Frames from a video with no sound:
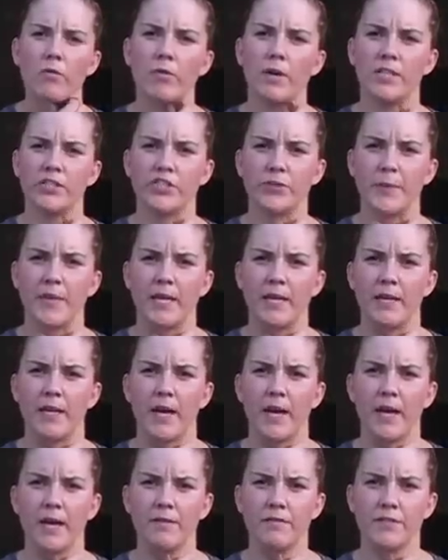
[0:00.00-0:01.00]
regimen
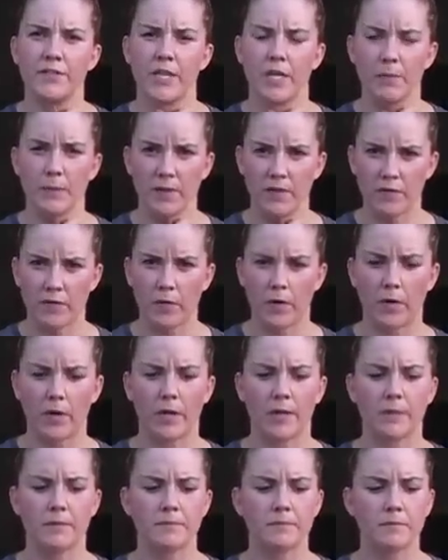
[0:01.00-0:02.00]
I've done
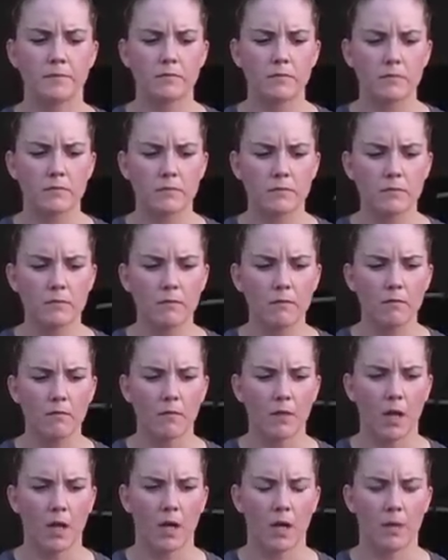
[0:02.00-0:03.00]
before.
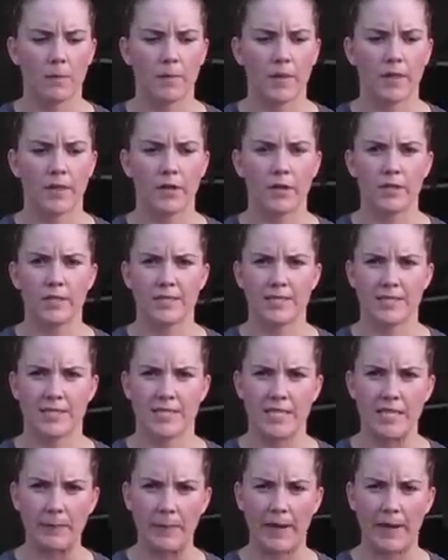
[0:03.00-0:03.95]
Um, there is a team